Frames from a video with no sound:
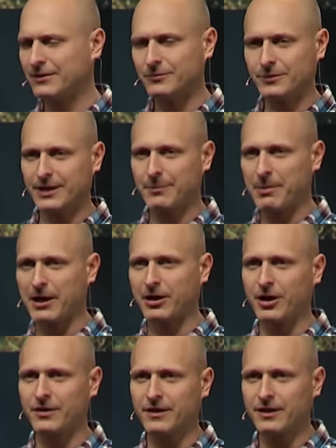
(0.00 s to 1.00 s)
And we get back
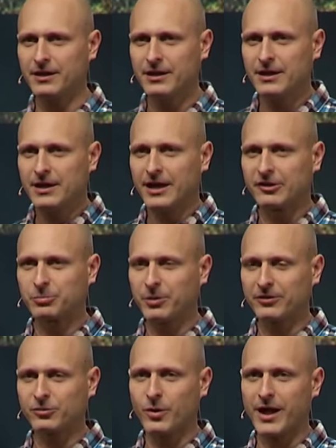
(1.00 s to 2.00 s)
on the
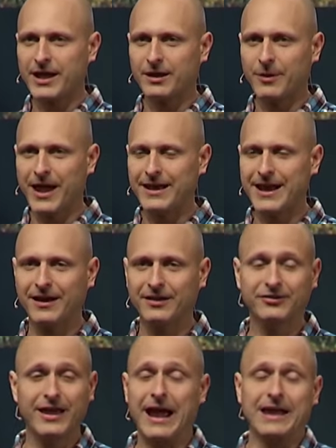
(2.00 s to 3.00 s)
expressway, and I'm heading out, and I
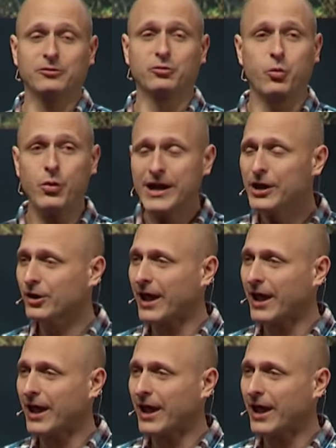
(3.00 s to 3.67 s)
say, it's weird.